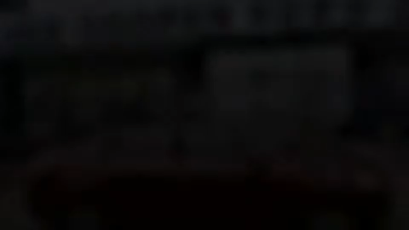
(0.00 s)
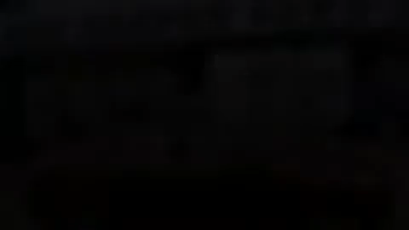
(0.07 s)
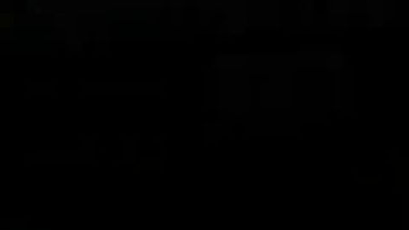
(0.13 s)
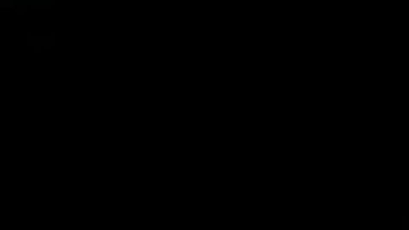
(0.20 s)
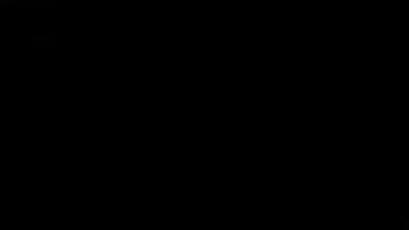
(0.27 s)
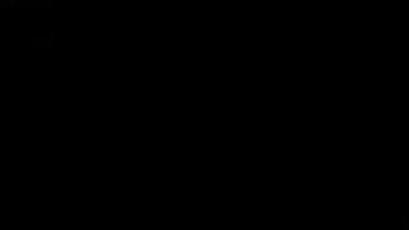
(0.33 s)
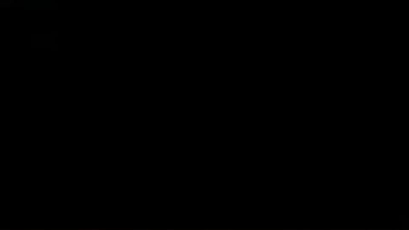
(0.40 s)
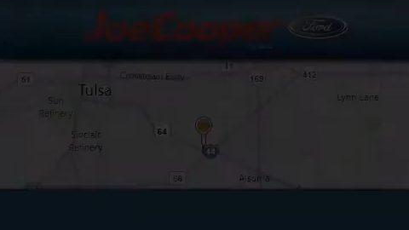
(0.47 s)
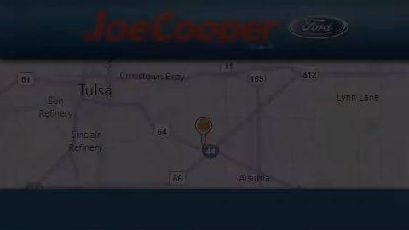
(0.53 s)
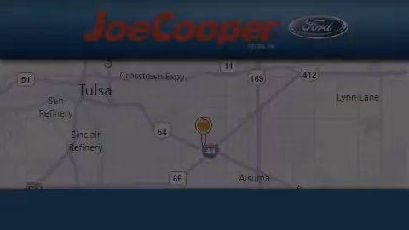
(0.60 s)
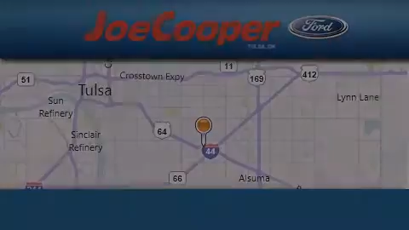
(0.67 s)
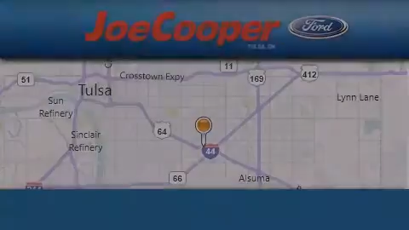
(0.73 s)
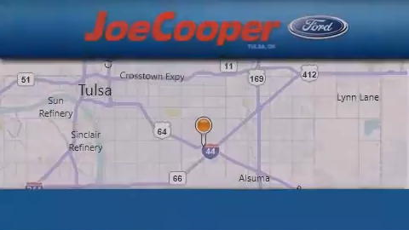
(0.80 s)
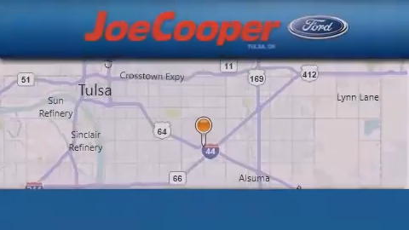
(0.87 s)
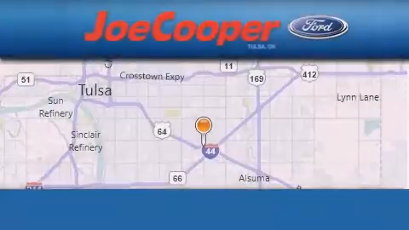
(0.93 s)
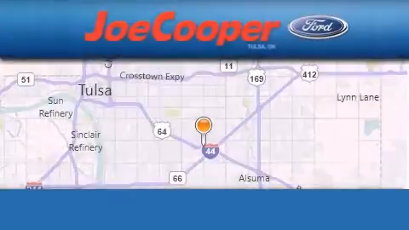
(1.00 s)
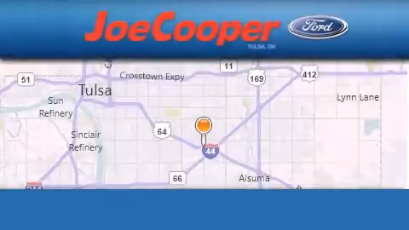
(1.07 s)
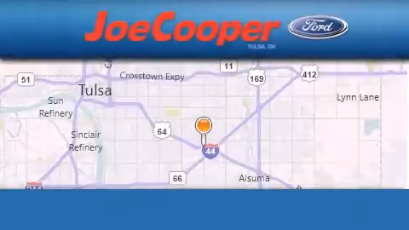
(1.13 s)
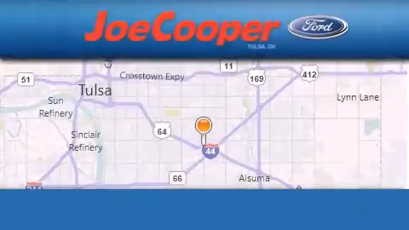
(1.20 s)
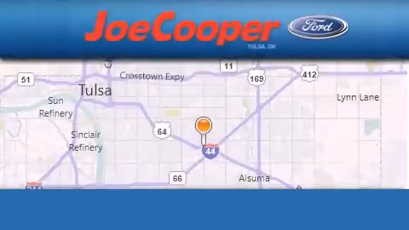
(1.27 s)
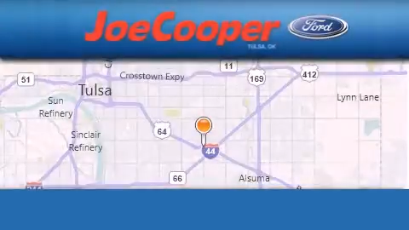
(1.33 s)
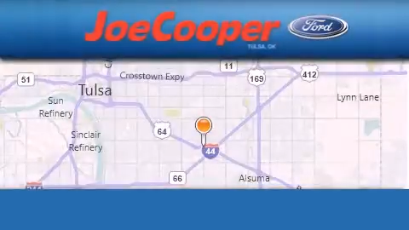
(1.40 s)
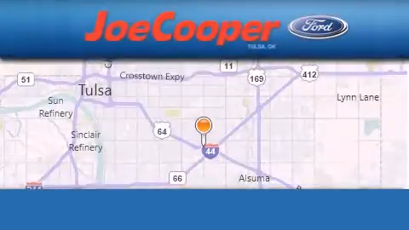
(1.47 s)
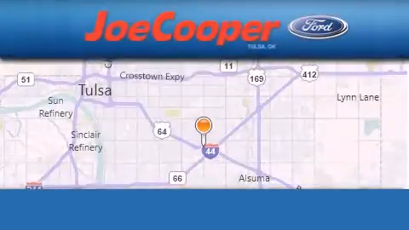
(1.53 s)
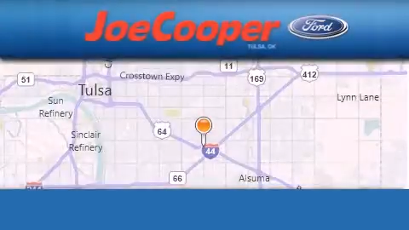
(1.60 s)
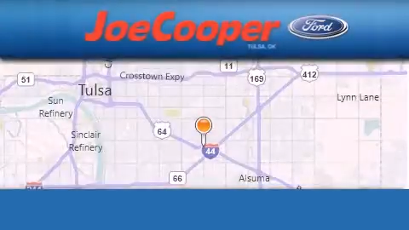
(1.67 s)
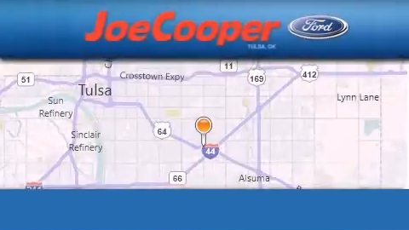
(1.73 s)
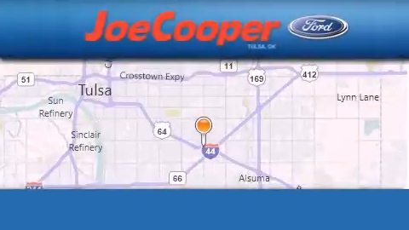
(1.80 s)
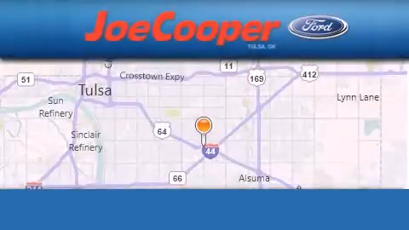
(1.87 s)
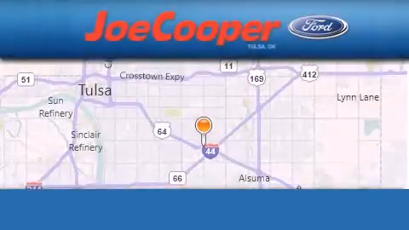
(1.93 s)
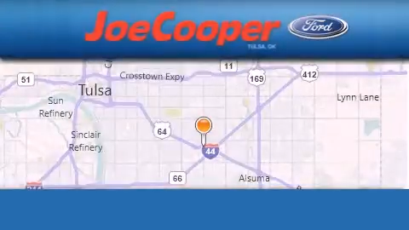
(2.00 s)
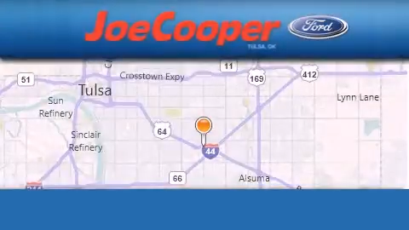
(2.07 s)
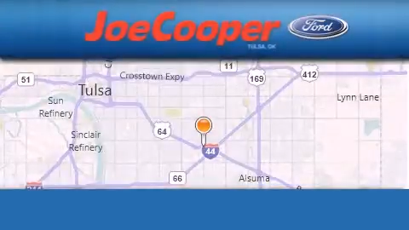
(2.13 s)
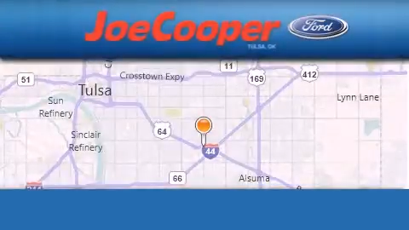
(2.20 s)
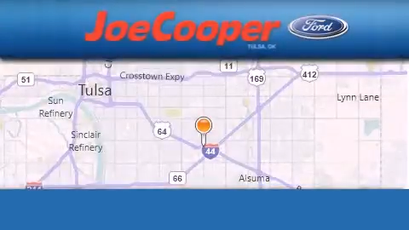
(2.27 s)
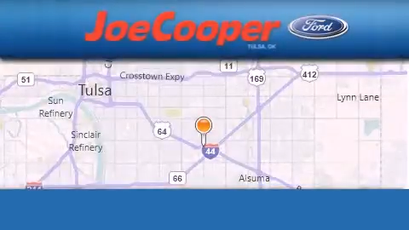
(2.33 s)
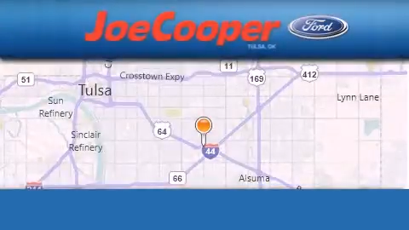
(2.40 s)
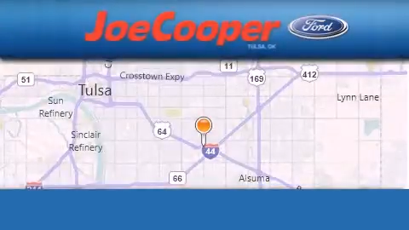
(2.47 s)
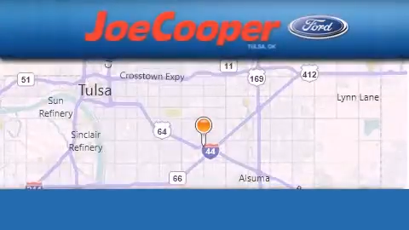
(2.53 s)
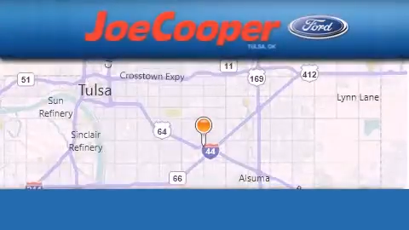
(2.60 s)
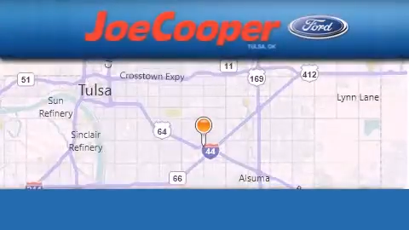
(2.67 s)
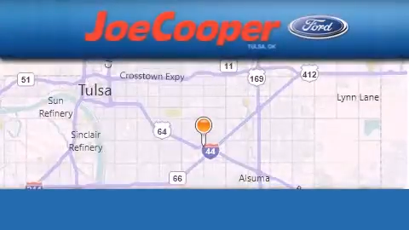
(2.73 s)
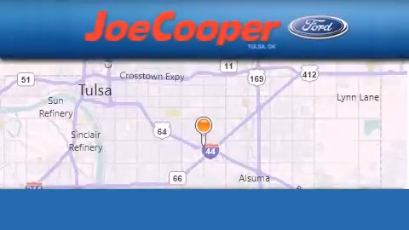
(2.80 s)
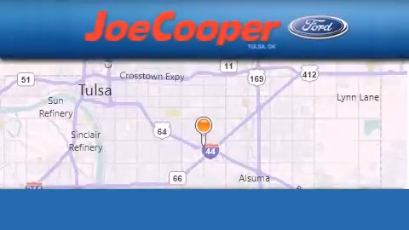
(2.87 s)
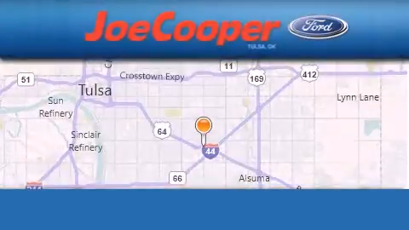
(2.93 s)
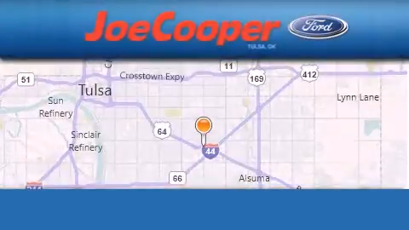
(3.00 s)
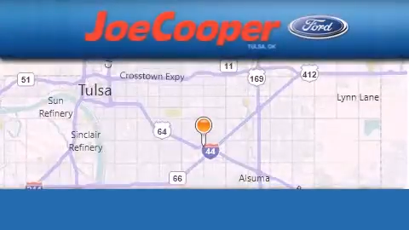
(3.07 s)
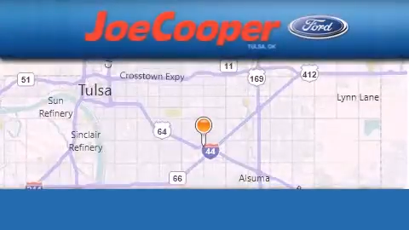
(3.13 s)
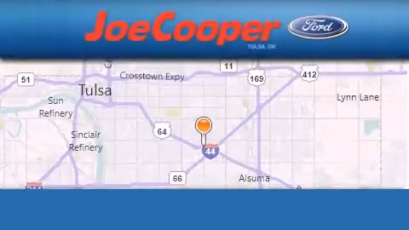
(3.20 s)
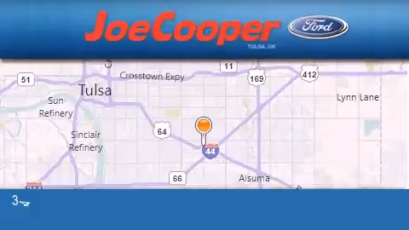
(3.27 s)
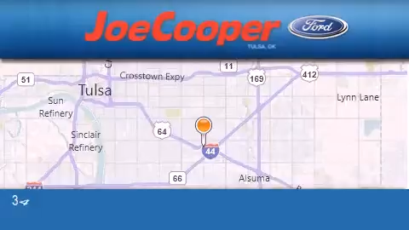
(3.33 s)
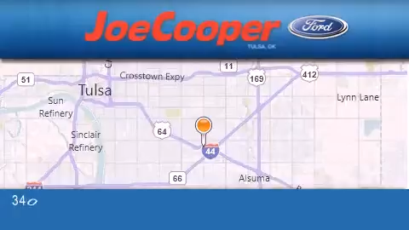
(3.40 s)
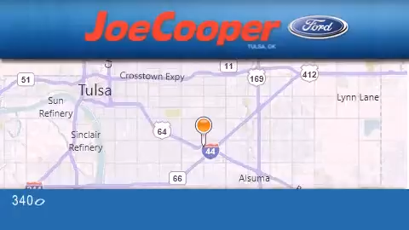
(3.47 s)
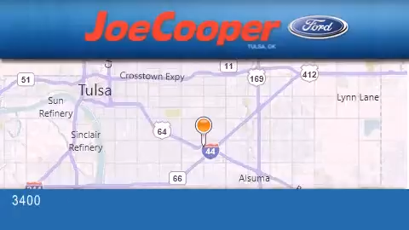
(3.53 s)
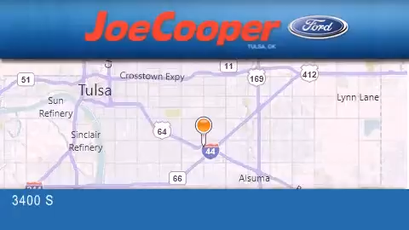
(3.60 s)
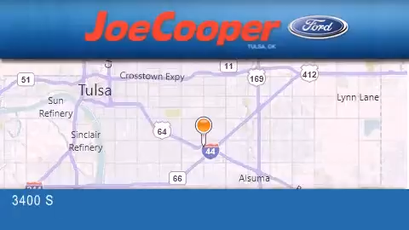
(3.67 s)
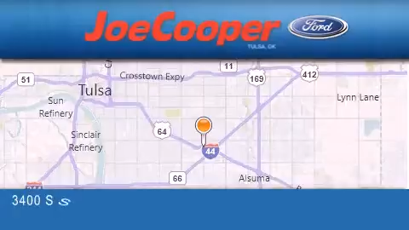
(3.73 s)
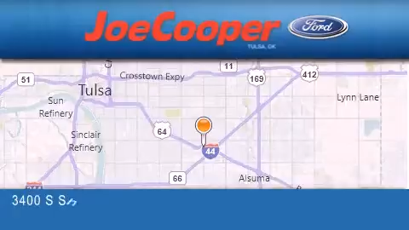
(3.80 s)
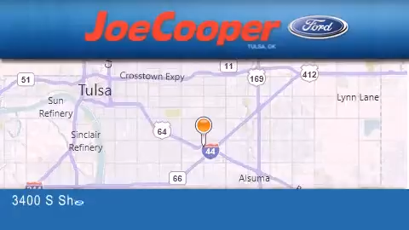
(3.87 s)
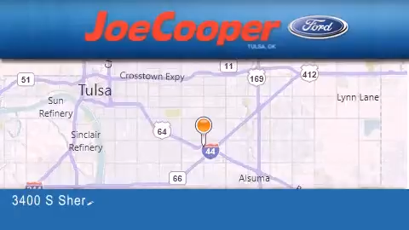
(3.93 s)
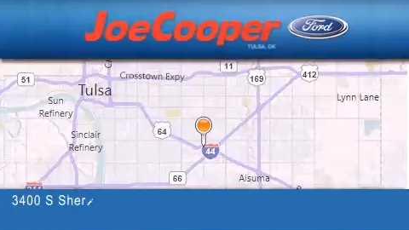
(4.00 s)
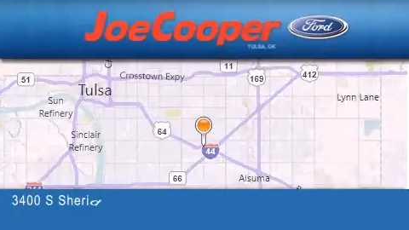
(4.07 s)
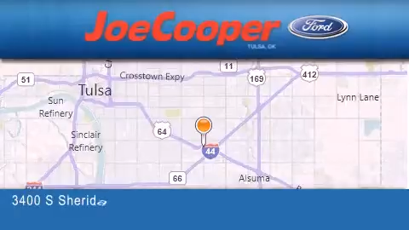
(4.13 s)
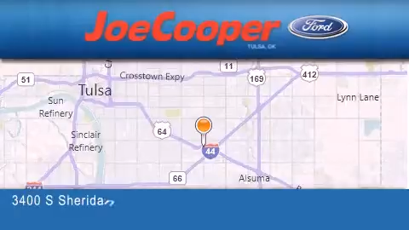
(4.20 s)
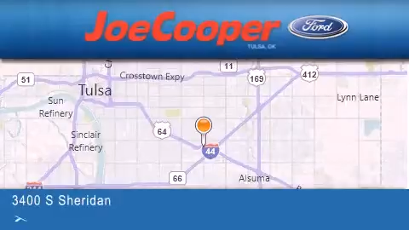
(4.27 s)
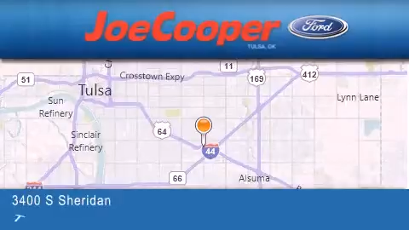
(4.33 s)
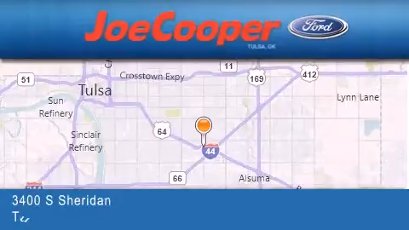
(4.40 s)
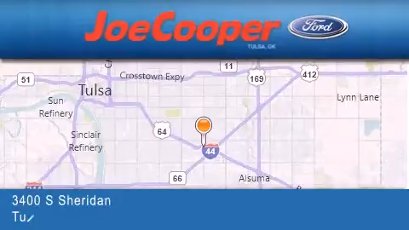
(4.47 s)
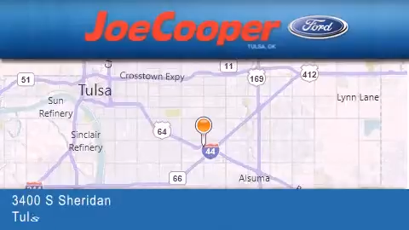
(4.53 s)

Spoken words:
[unreadable: no face in view]